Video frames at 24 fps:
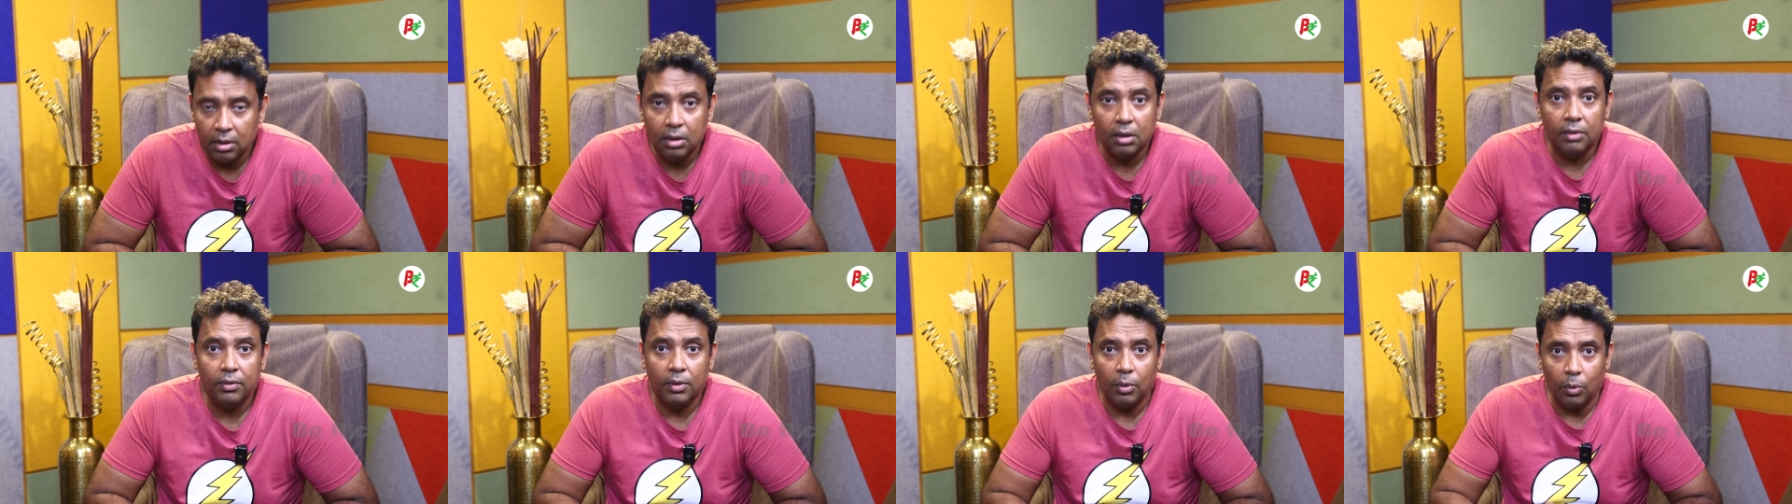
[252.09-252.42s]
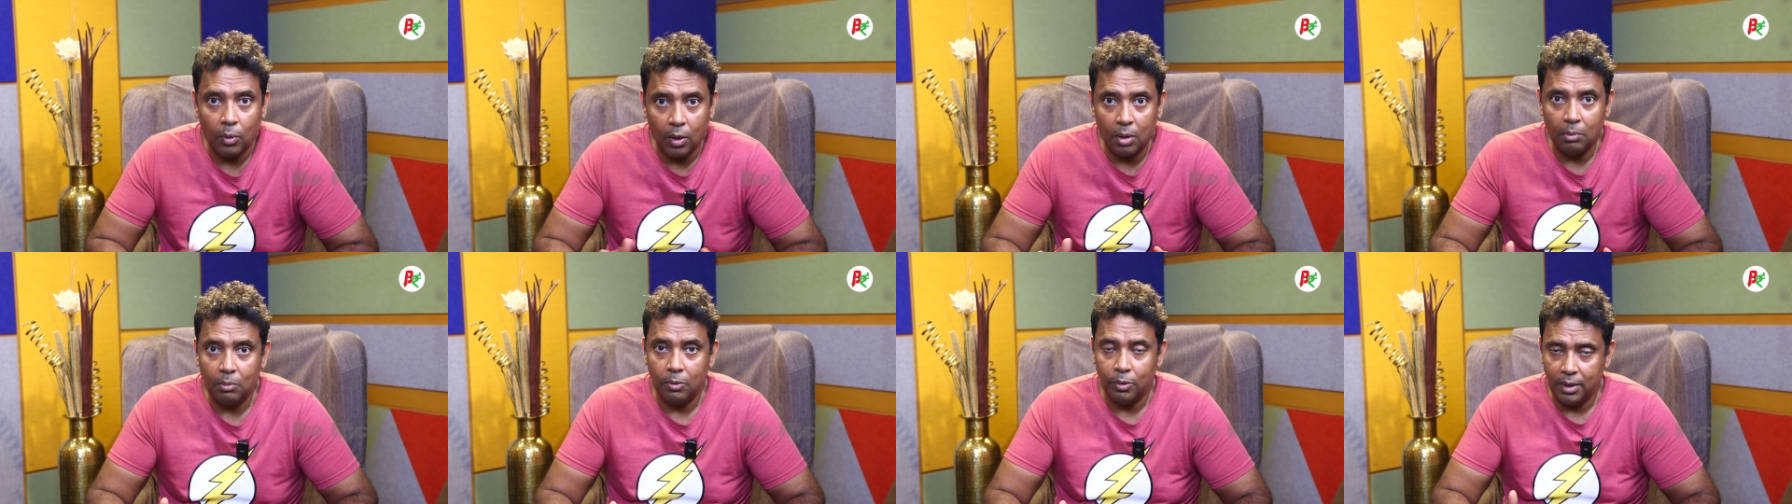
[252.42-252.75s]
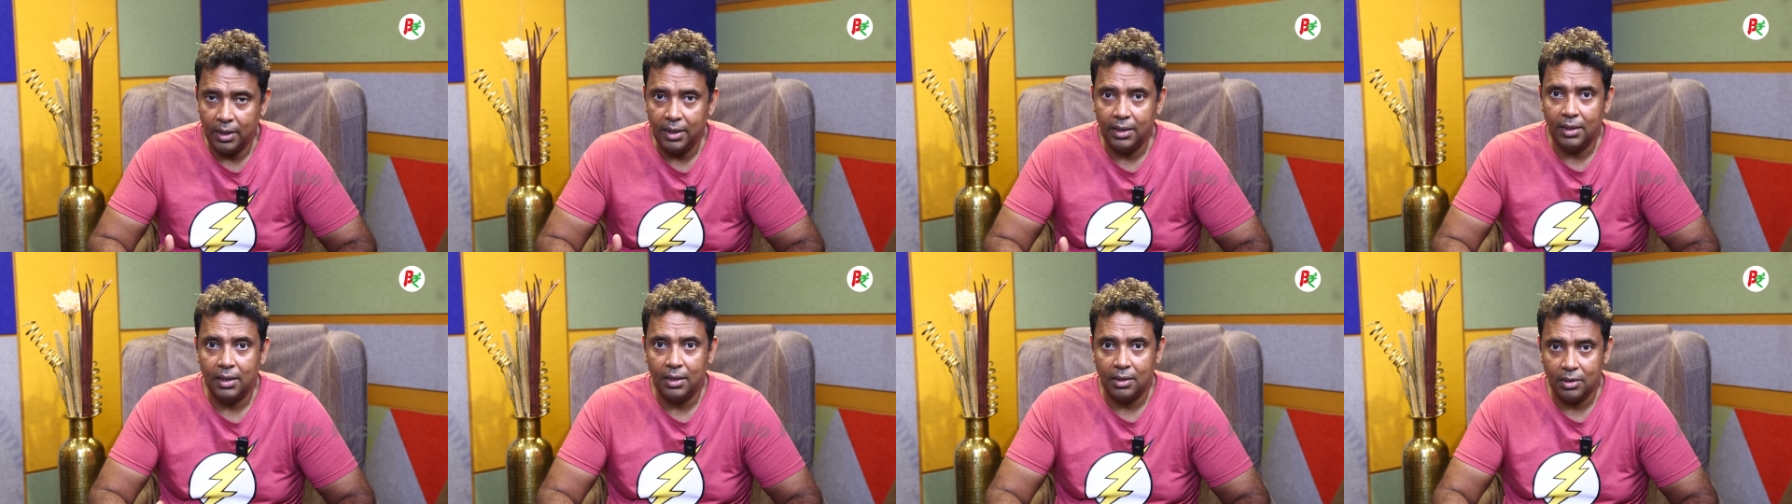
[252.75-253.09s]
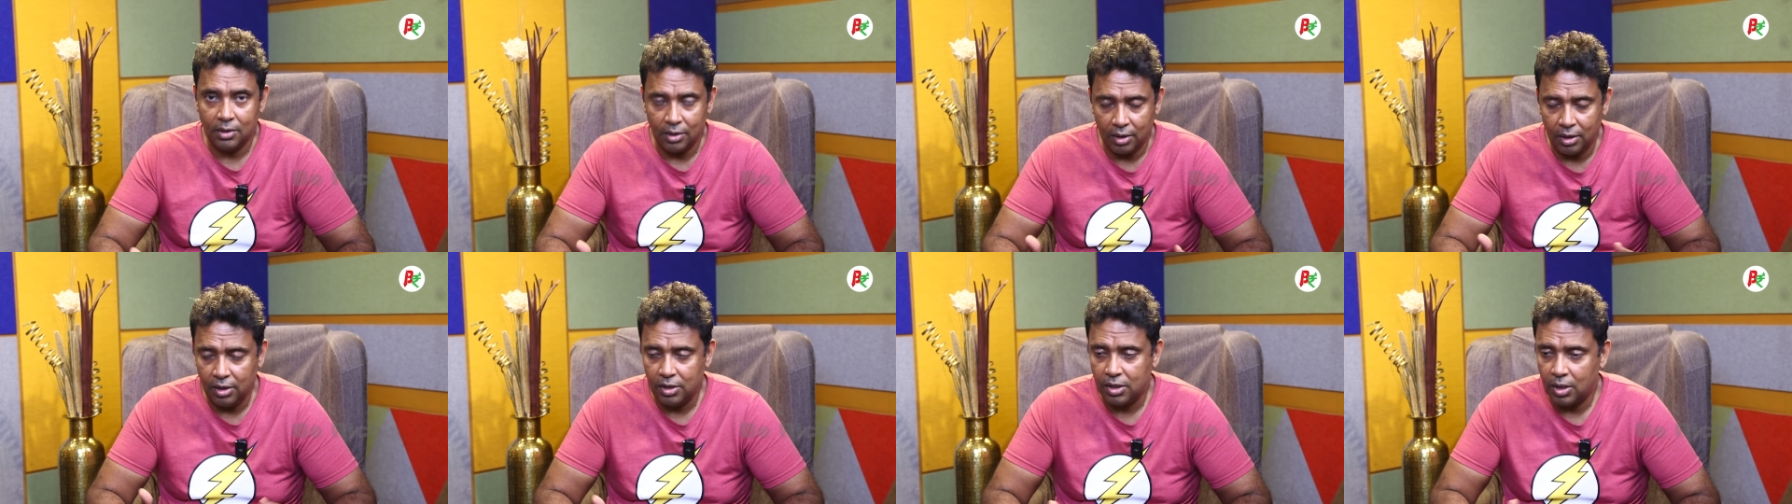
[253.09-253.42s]
if you want more
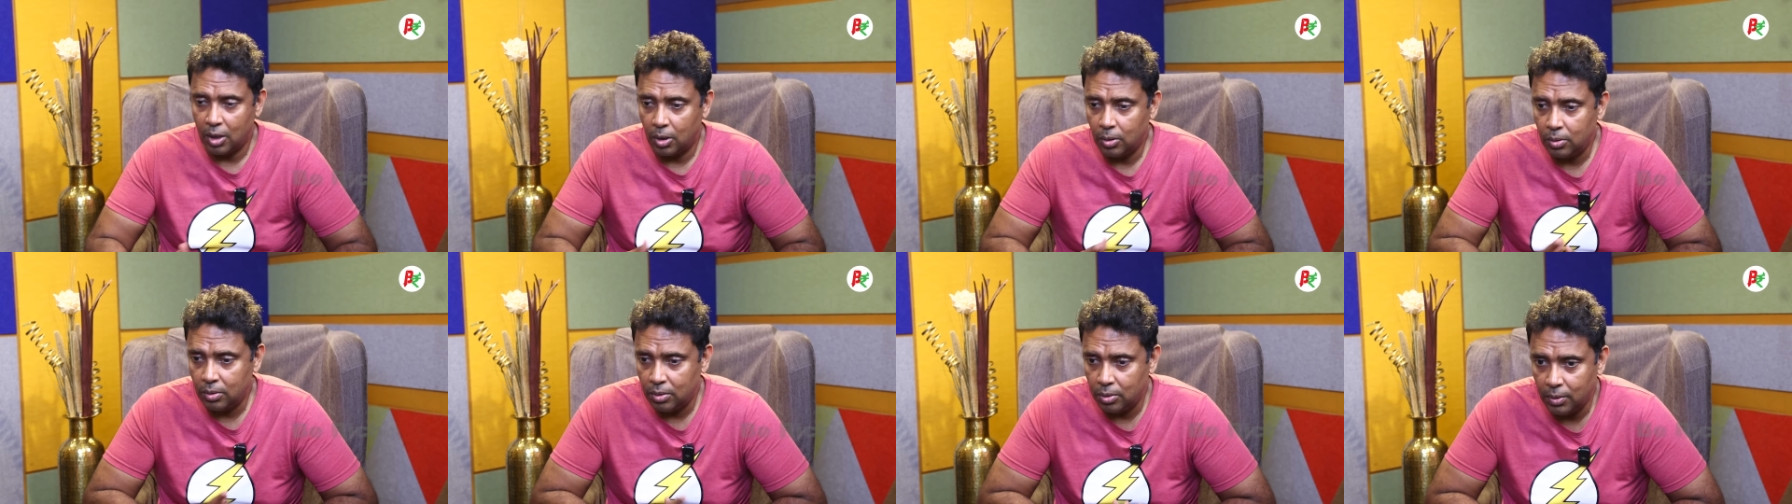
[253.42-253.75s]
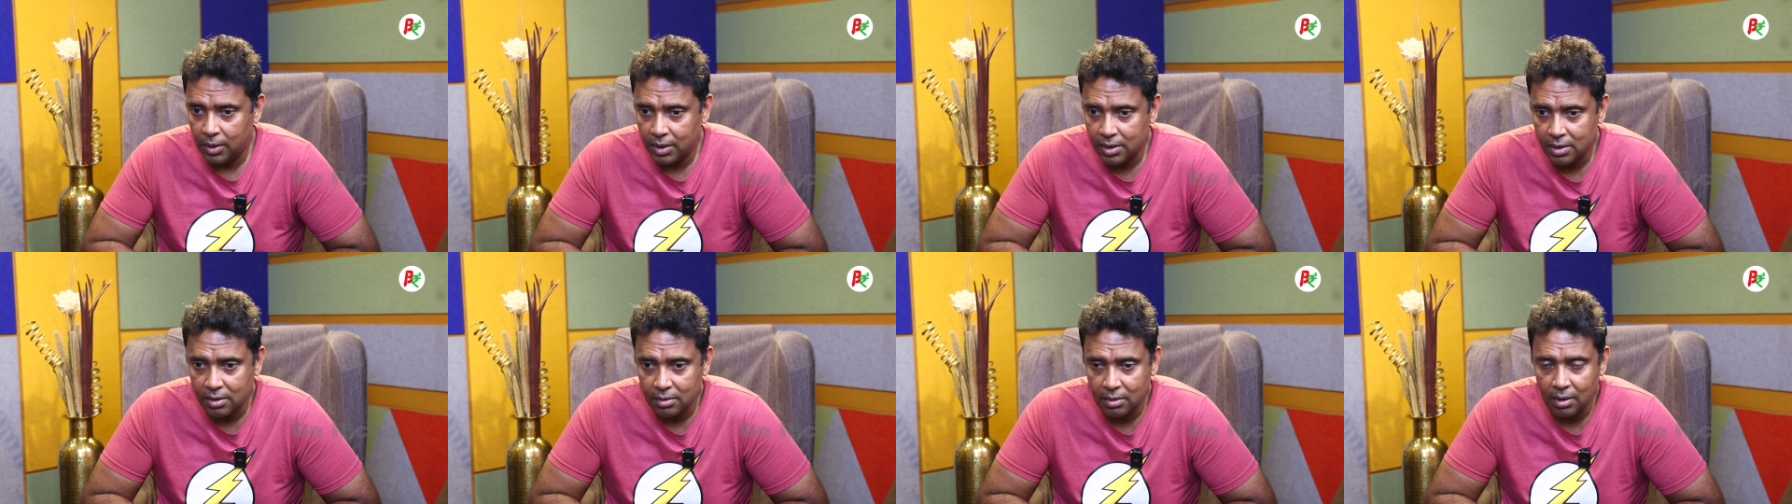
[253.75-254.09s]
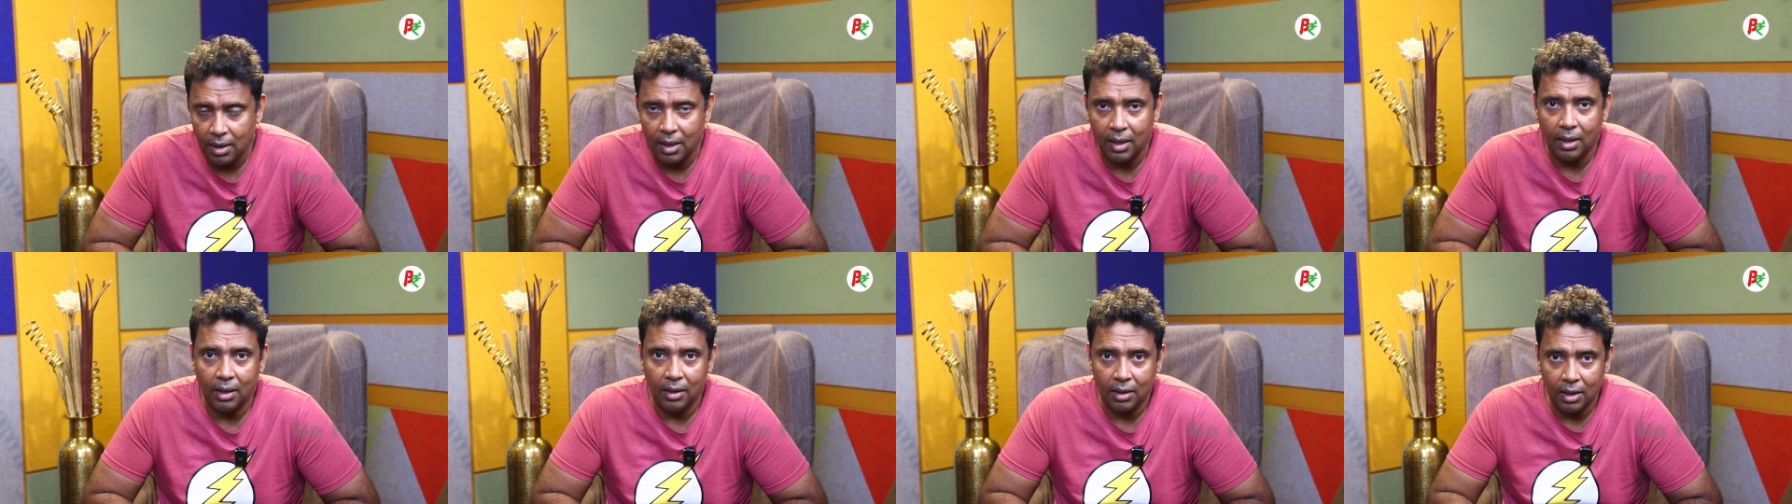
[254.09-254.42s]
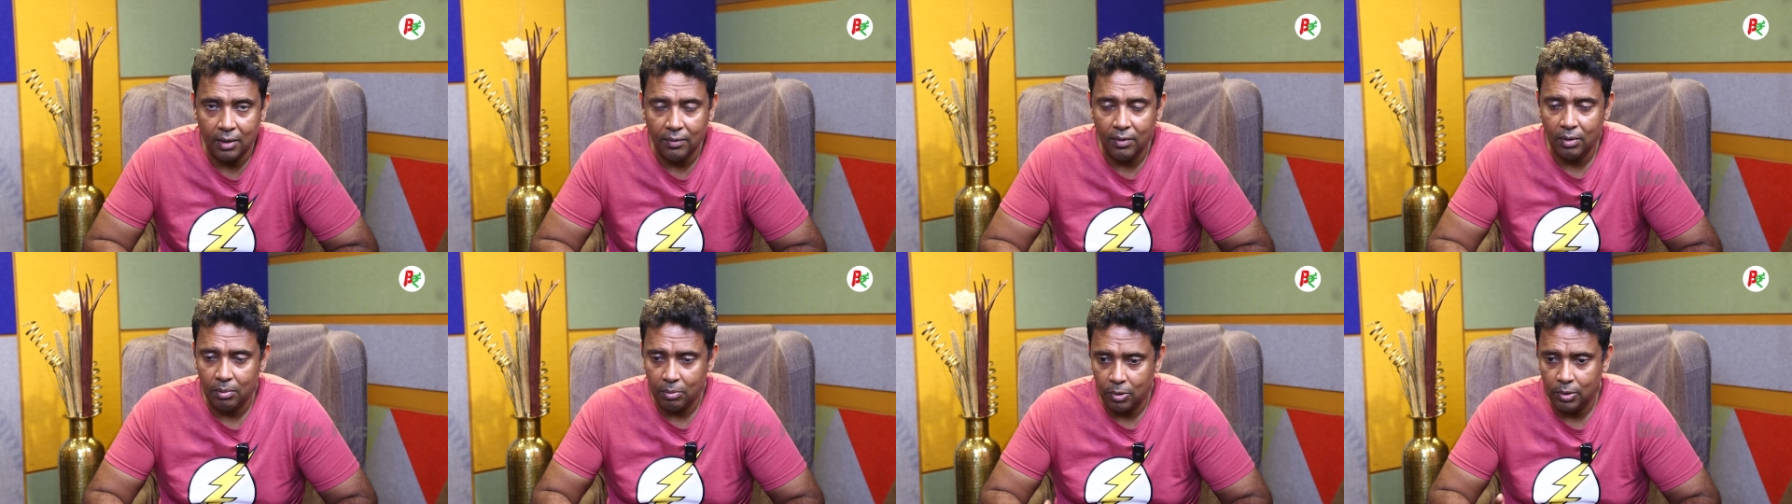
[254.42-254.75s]
details reach out to us i'll
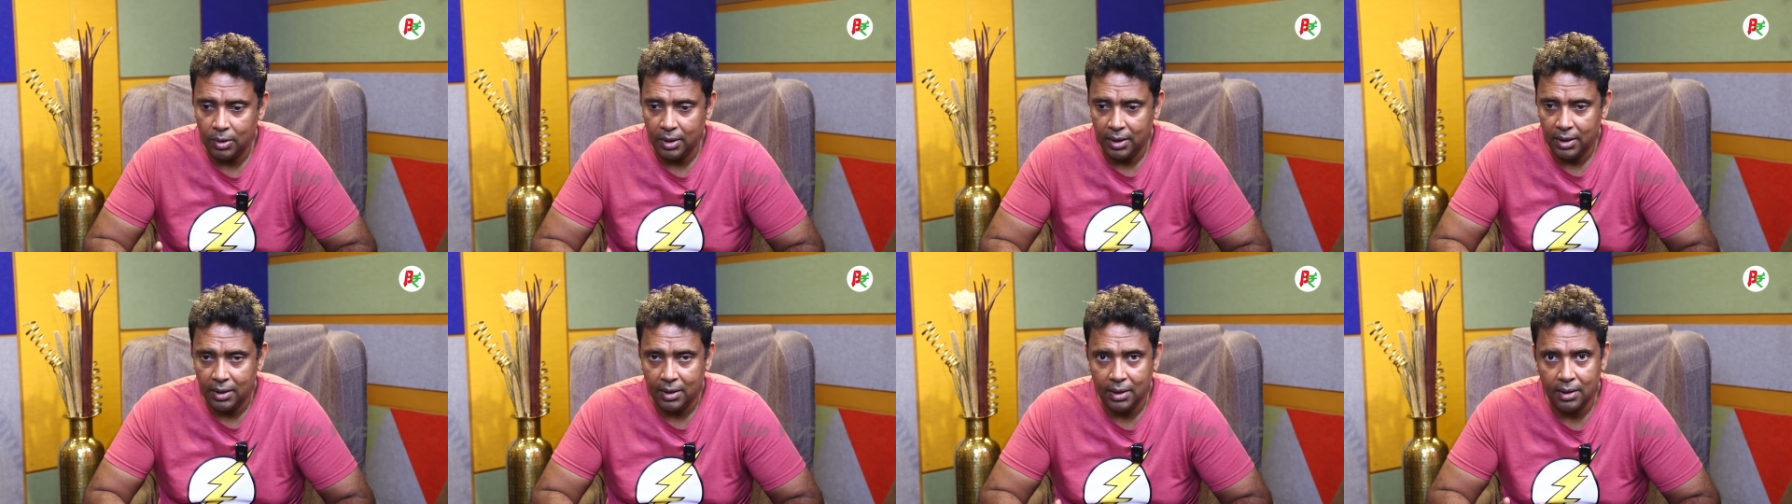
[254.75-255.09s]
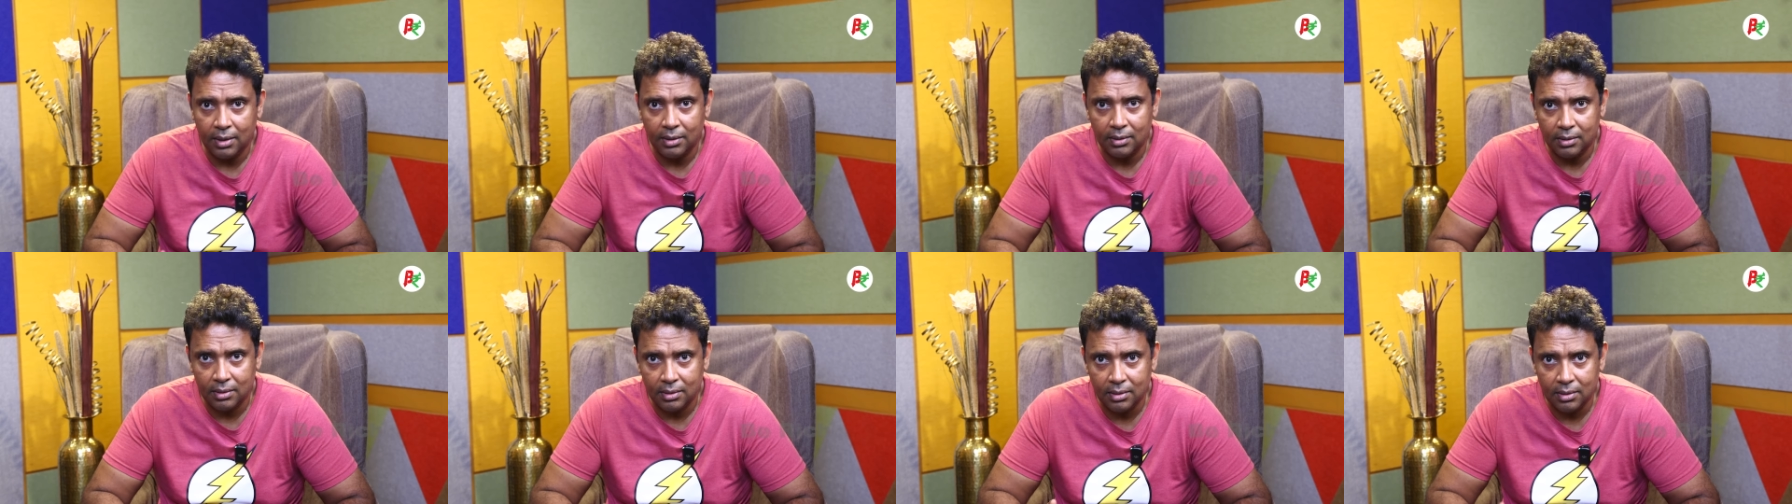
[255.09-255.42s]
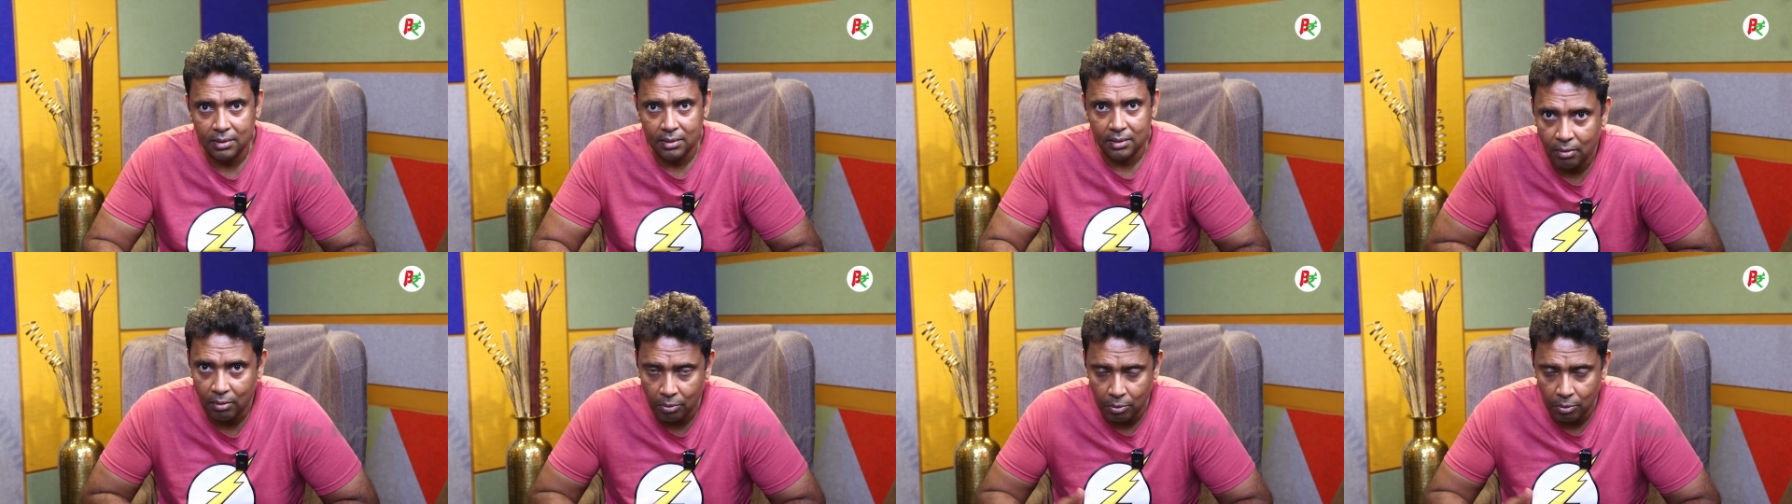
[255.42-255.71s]
give you more details